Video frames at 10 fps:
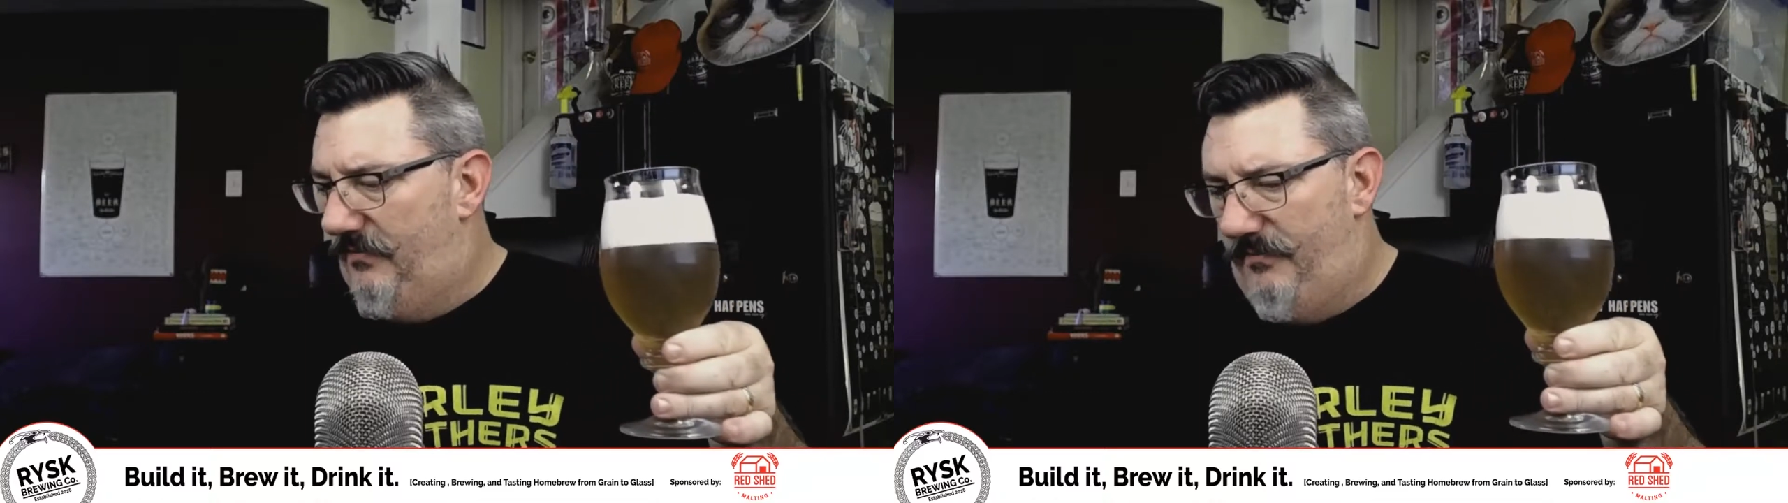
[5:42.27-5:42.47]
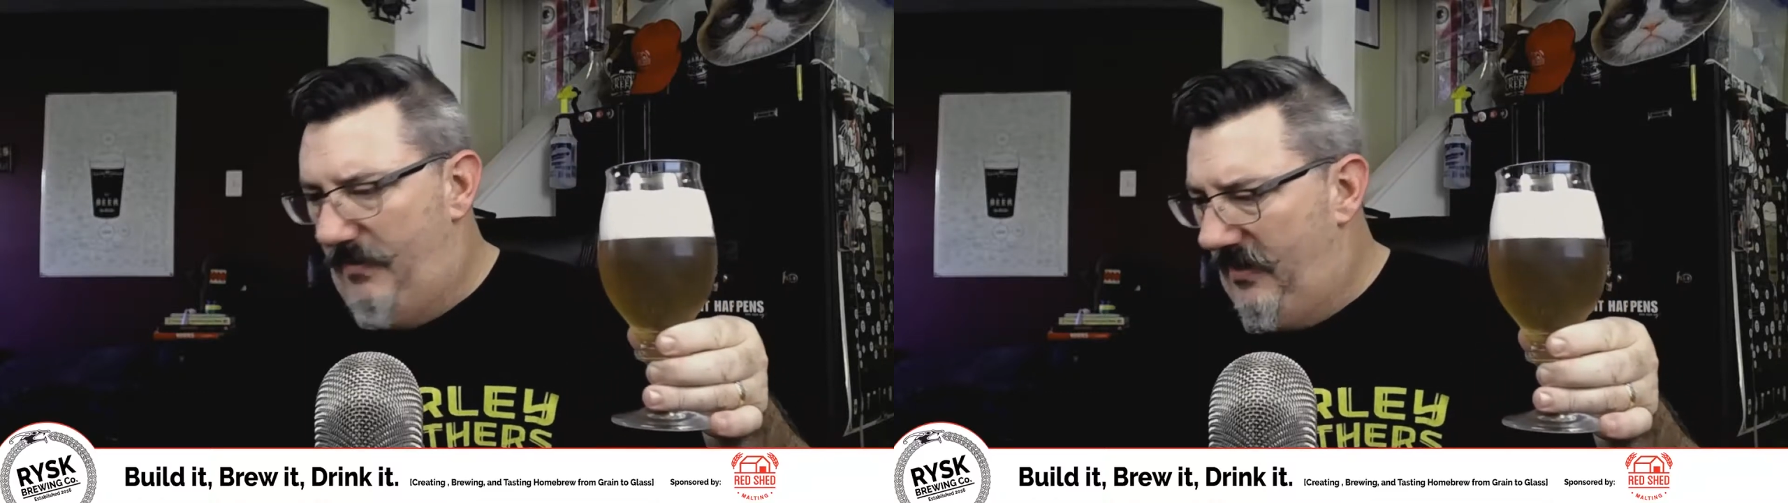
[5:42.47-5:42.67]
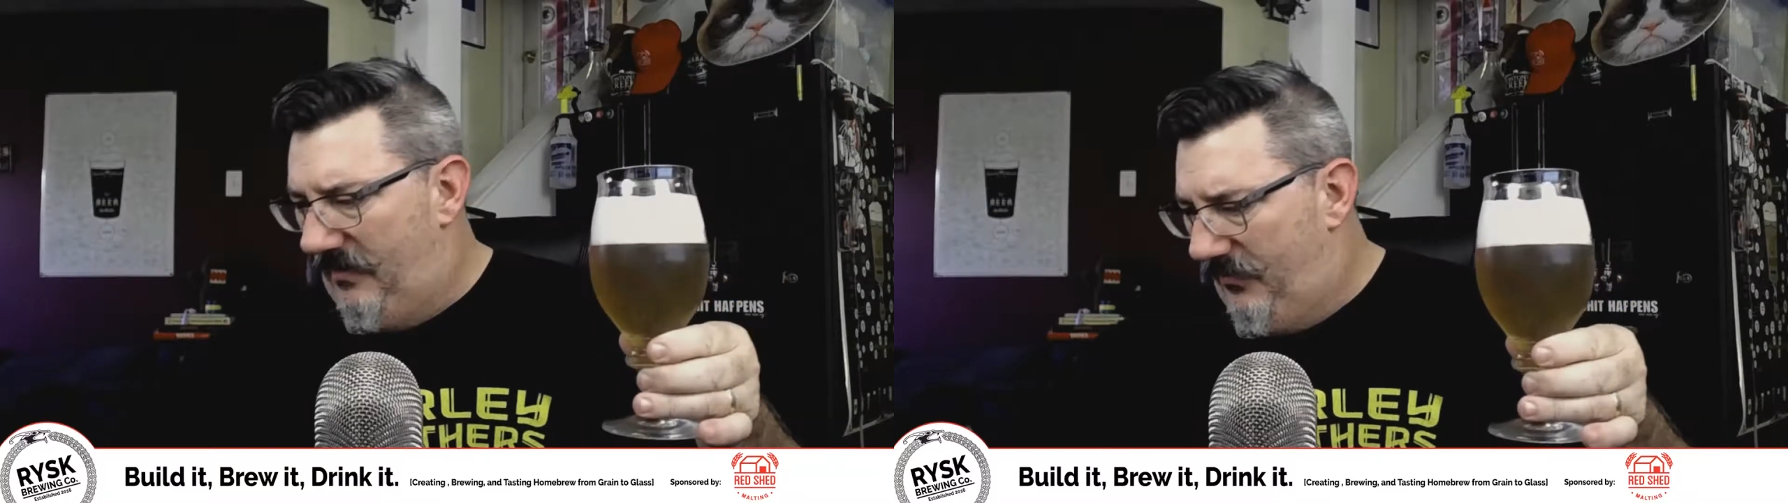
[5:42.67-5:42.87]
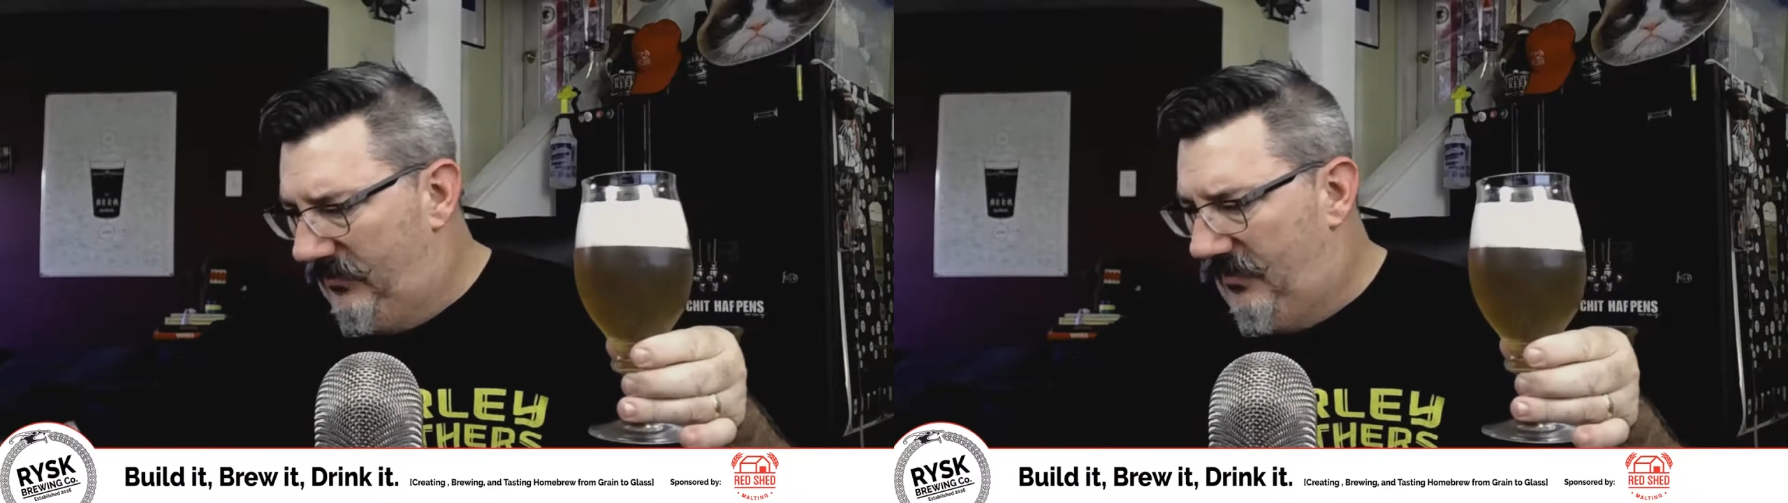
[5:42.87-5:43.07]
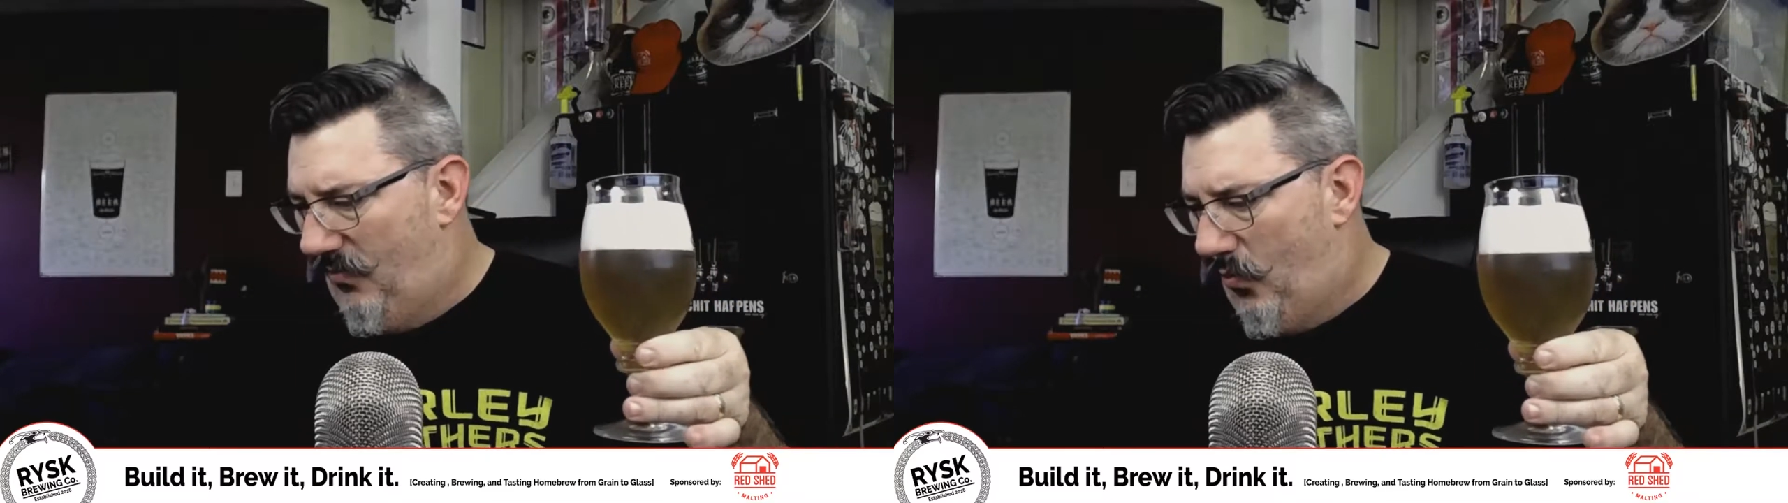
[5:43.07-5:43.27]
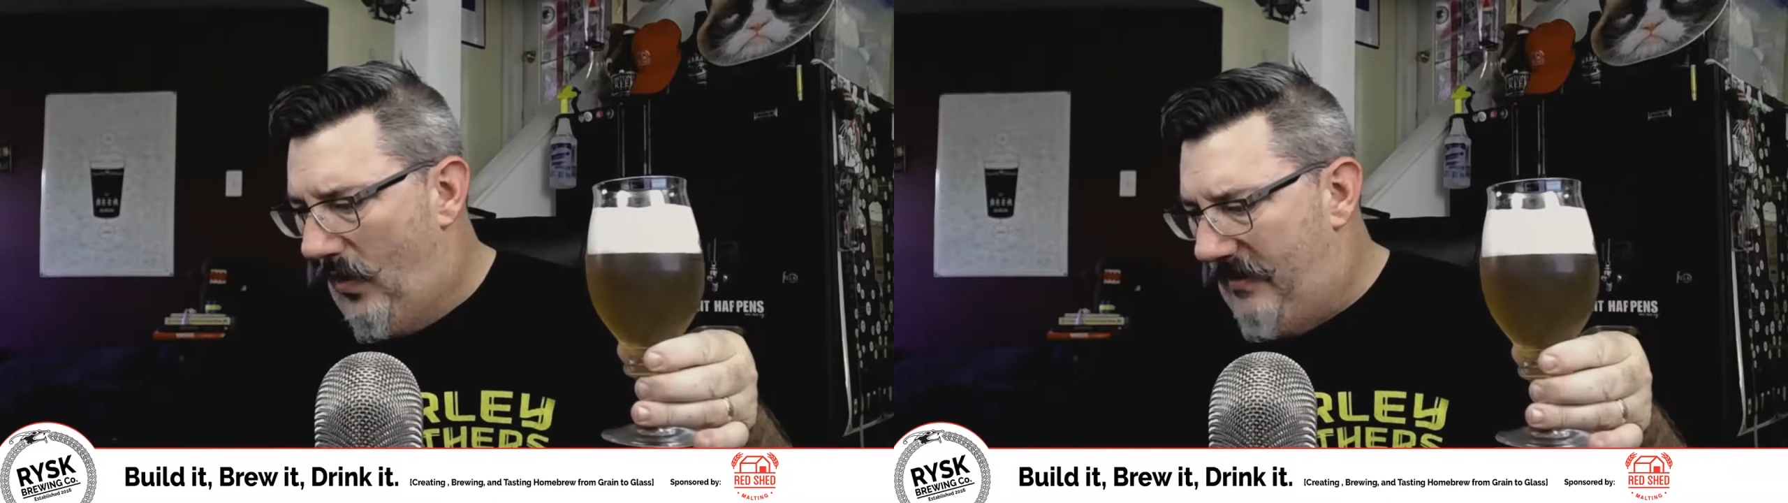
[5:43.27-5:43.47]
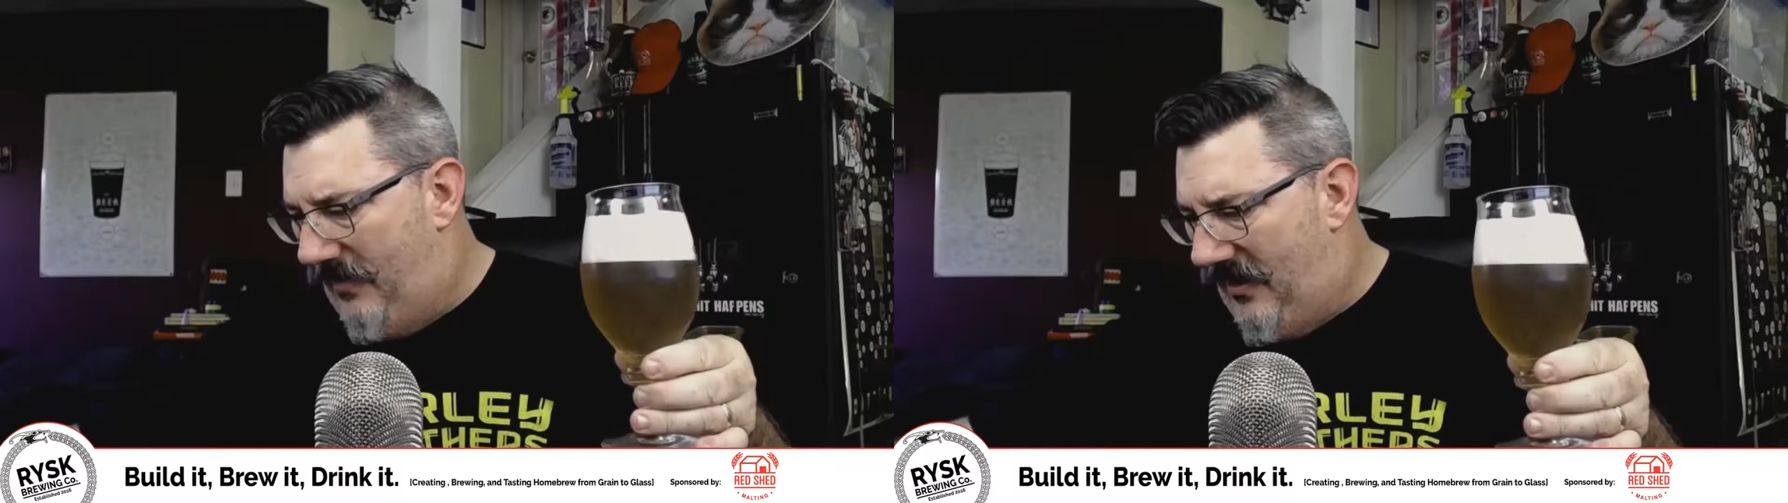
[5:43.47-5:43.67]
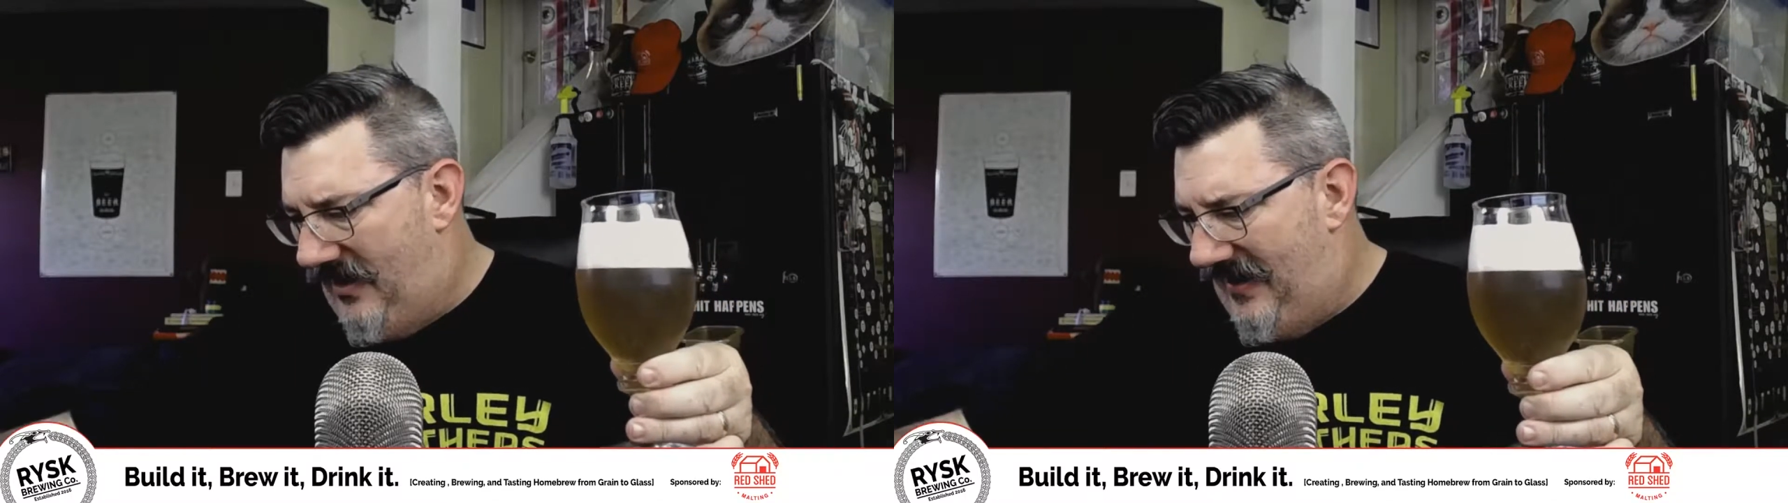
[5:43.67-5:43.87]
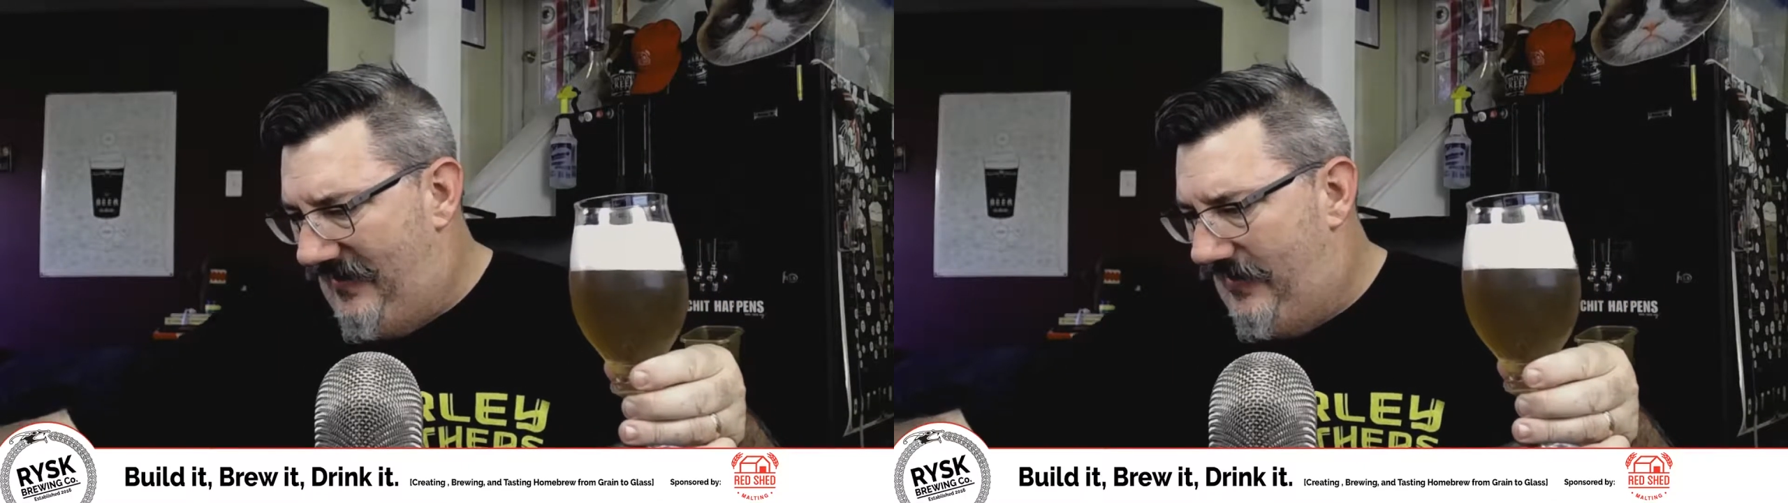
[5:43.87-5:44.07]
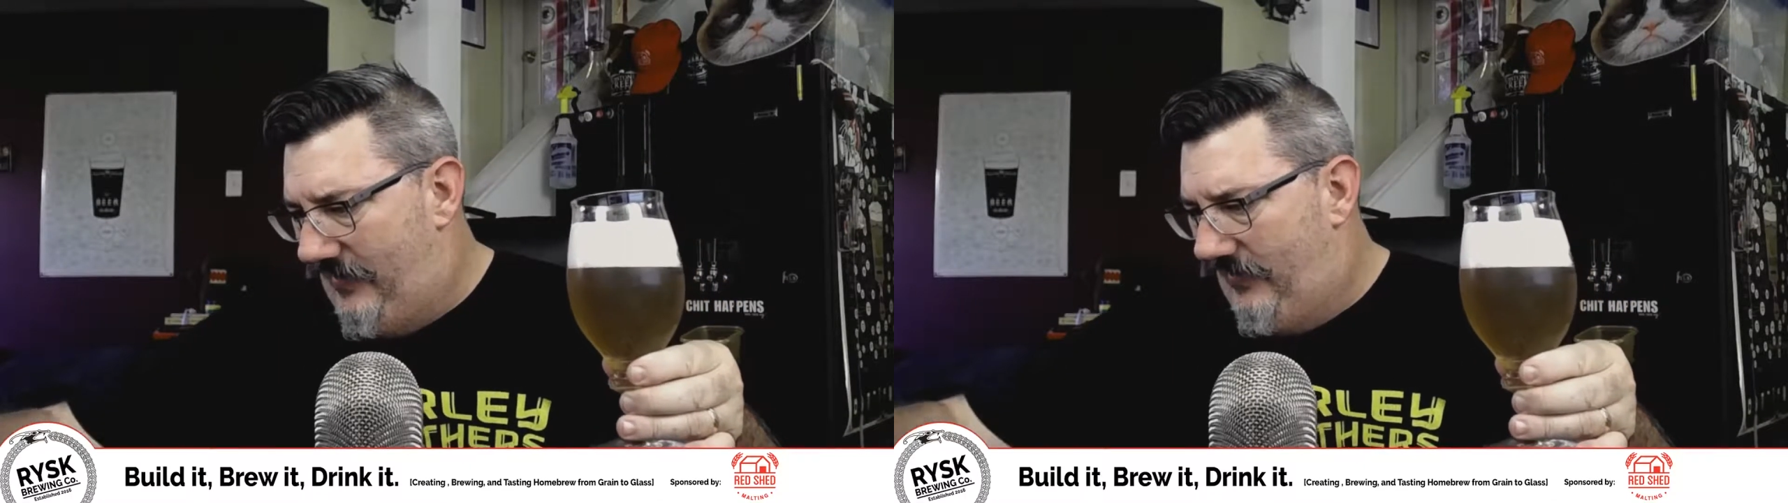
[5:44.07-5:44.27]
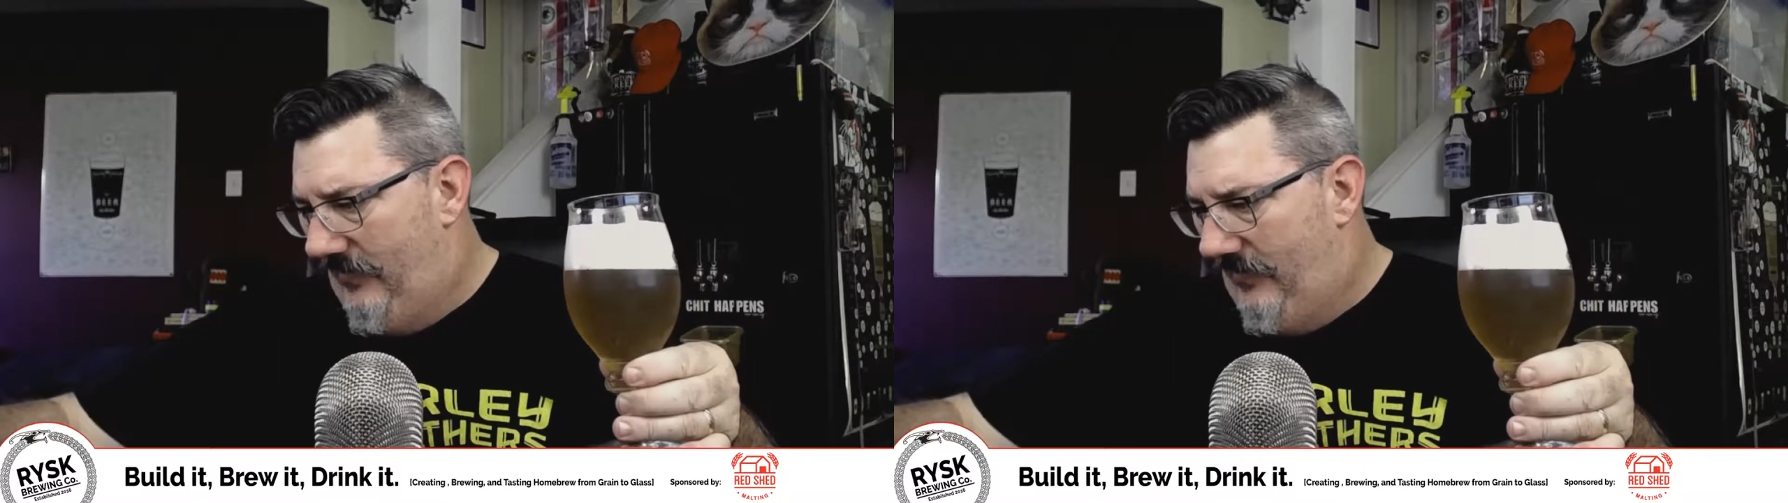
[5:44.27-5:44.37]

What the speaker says: maybe I could put something white behind it.